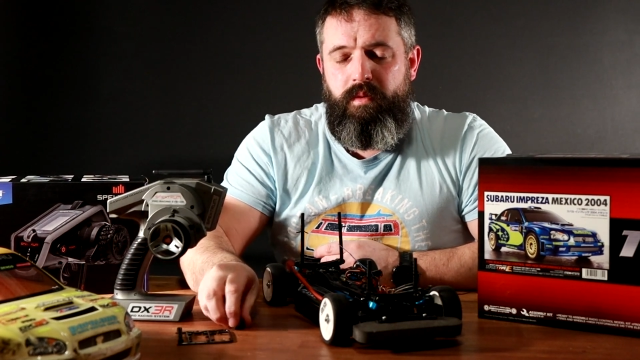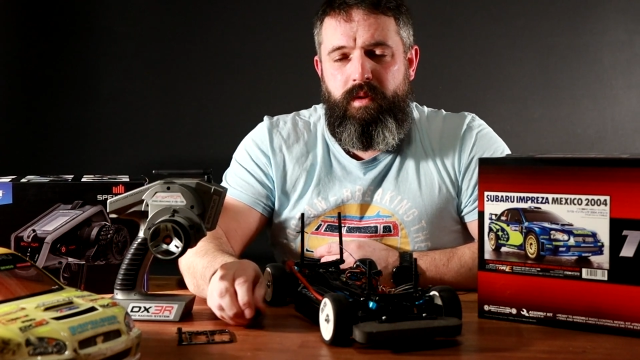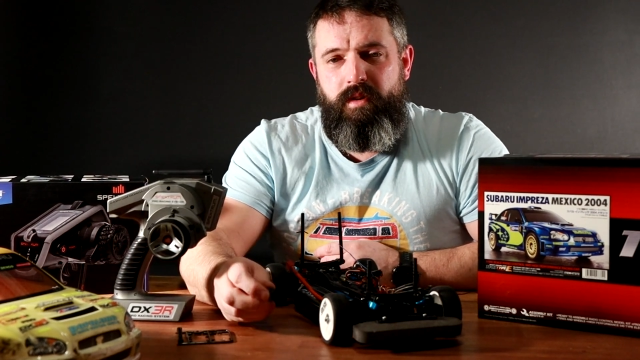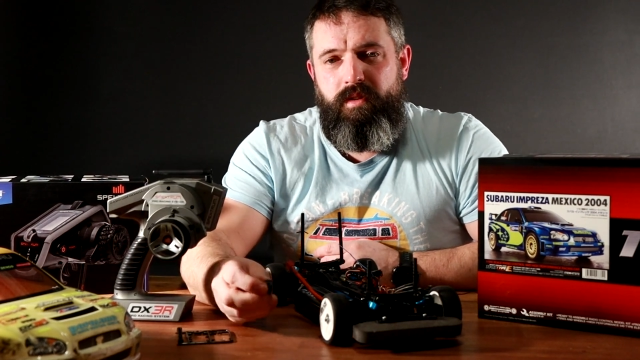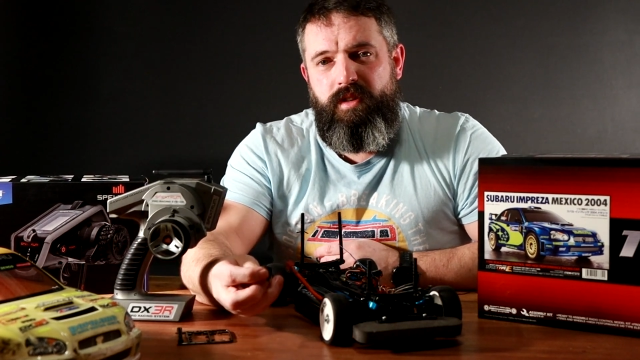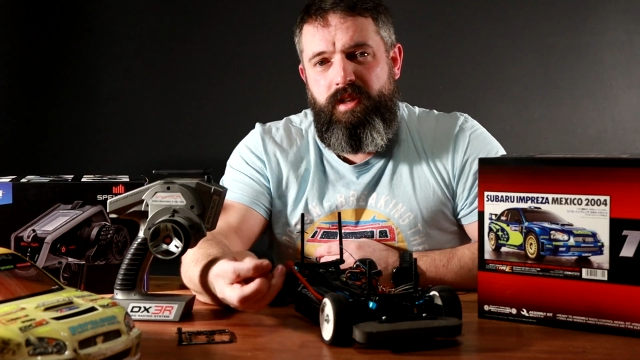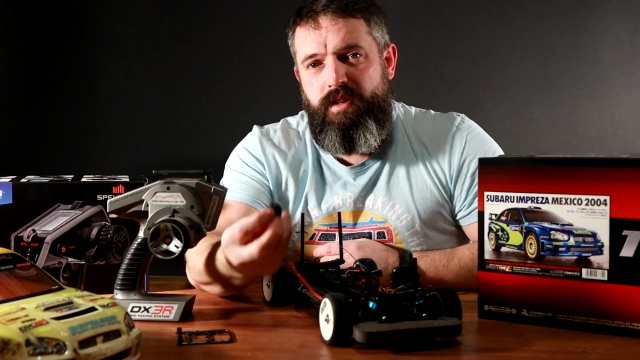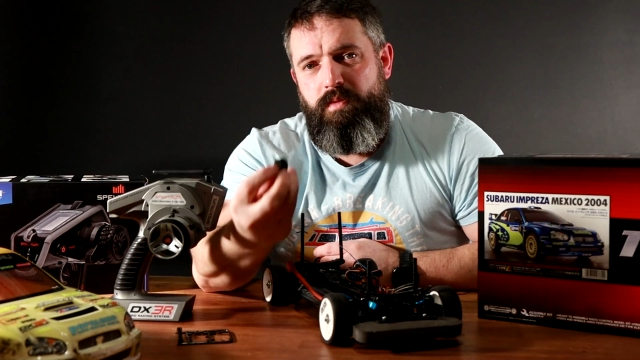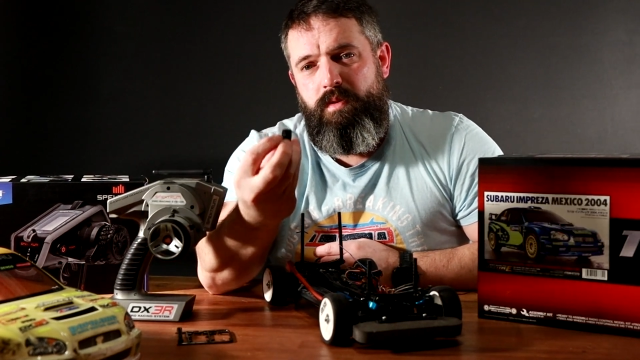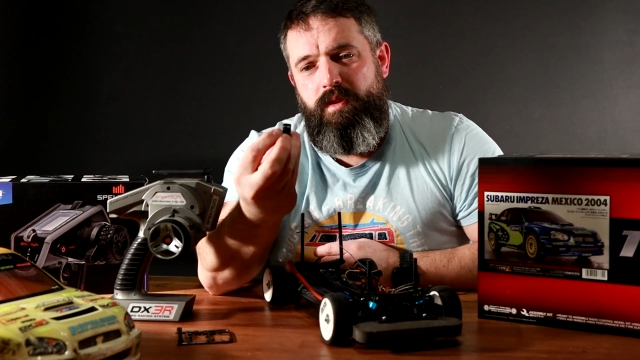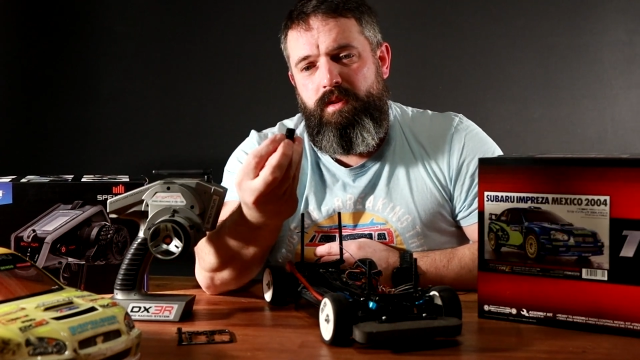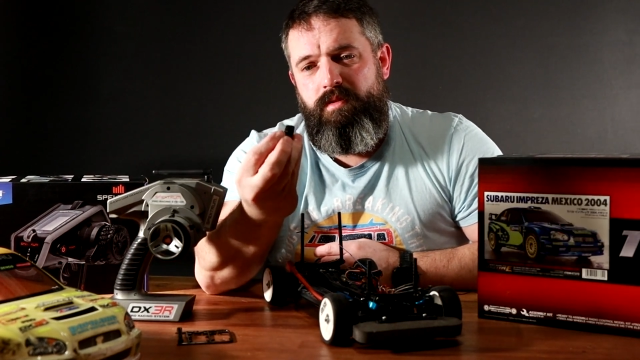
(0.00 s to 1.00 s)
whereas
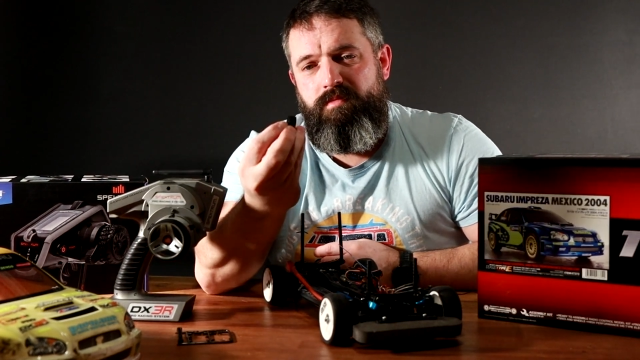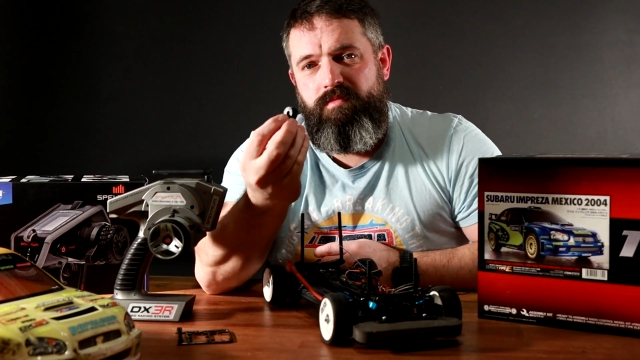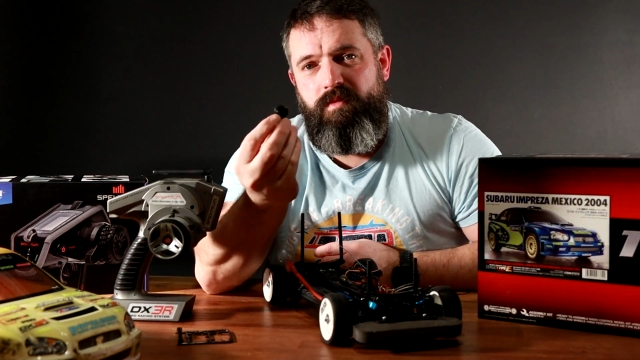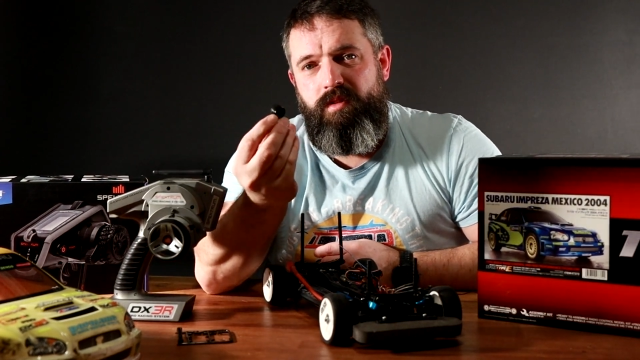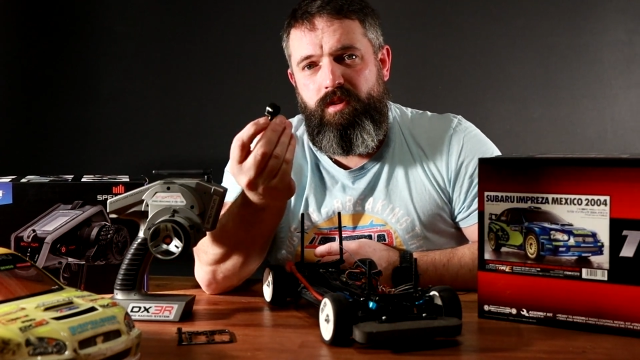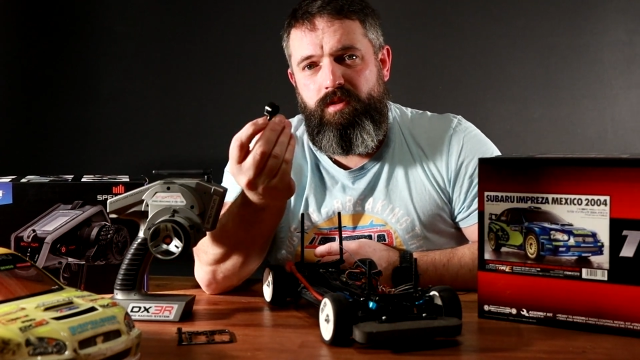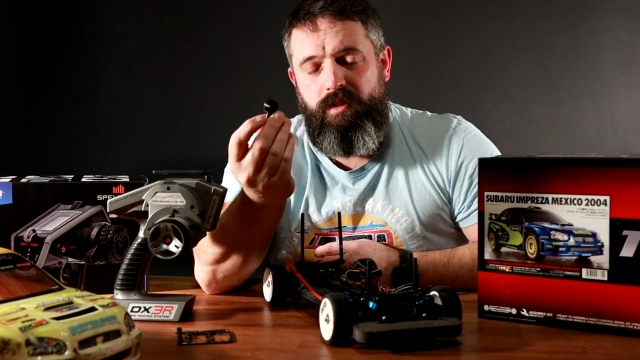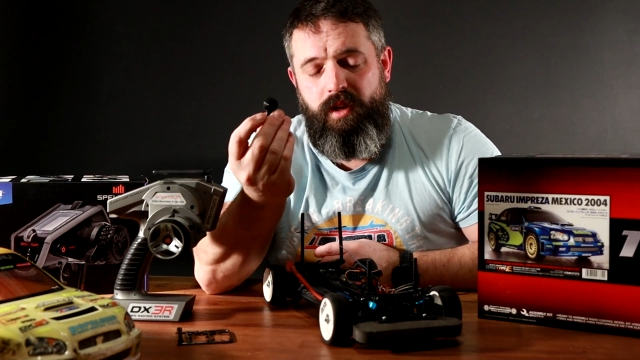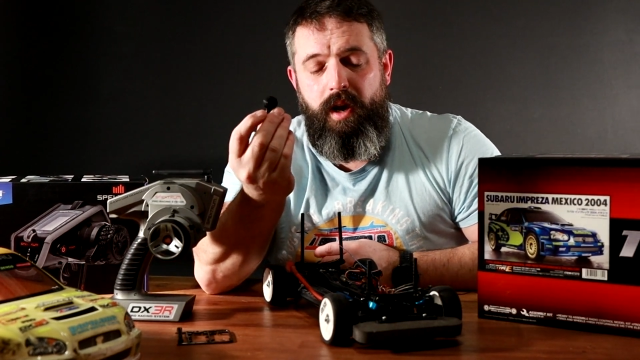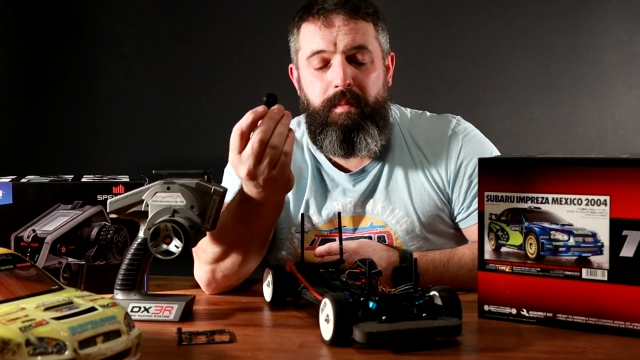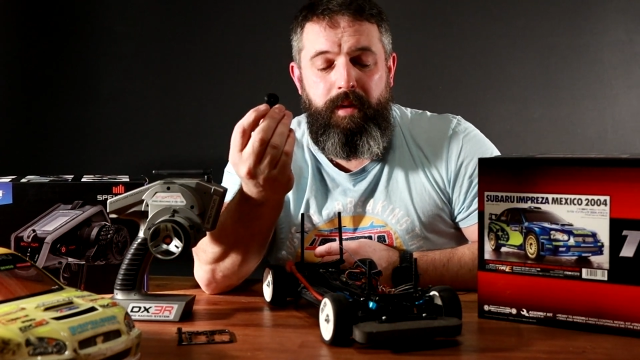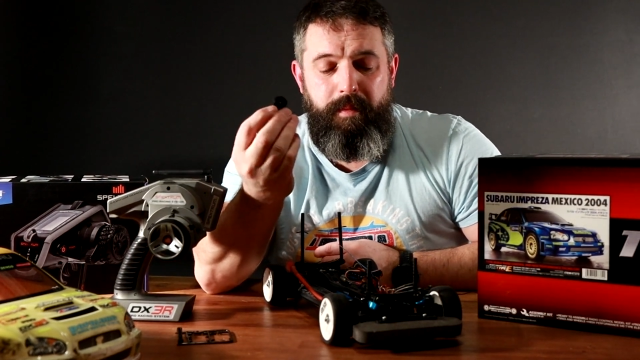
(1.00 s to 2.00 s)
this one costs
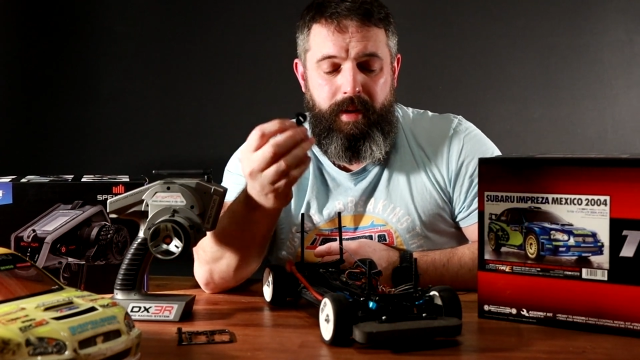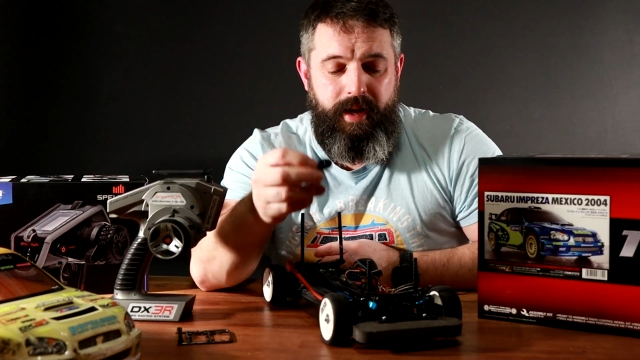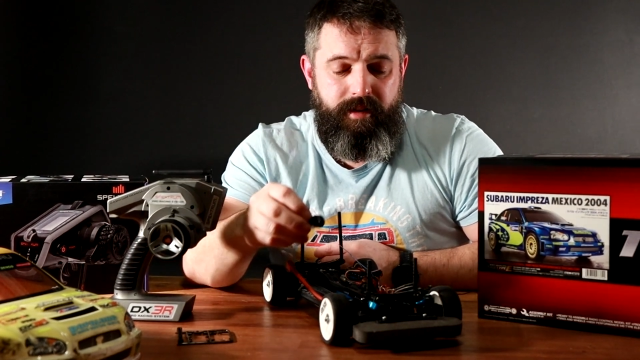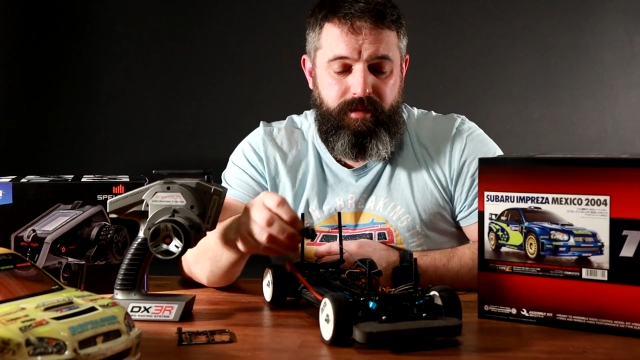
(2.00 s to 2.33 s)
a couple of